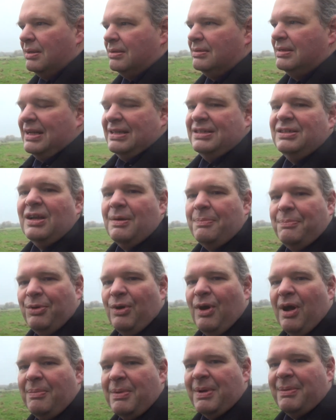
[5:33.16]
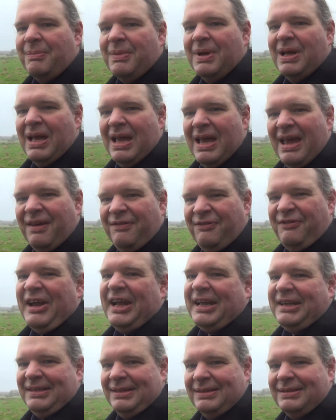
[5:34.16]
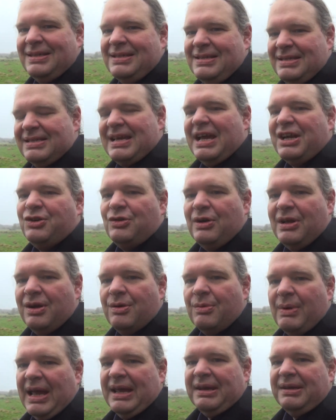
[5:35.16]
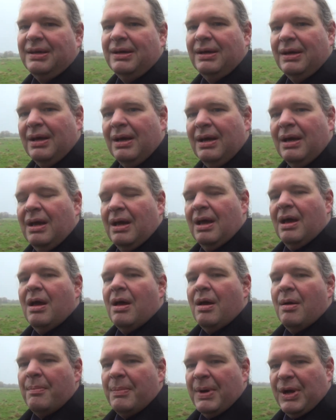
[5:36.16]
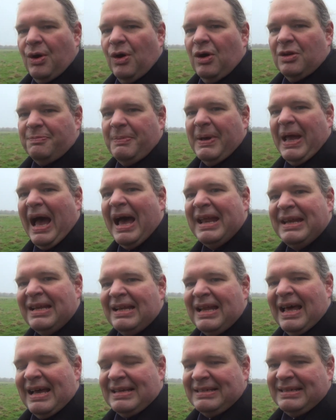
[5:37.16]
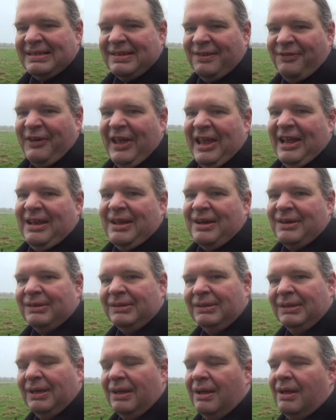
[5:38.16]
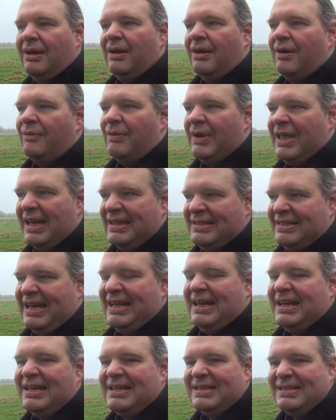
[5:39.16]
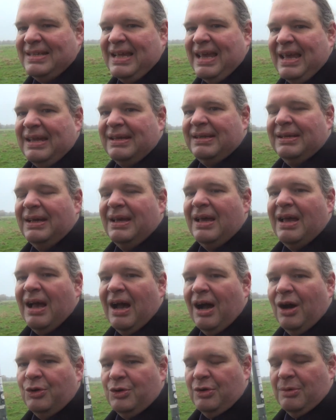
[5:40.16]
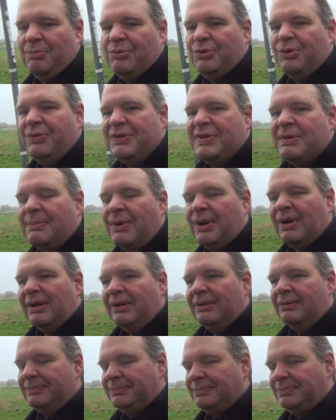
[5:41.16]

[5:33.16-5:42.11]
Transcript: That is not a problem. In fact, this is actually great. Because by analyzing the failure, we can then understand how to improve the model.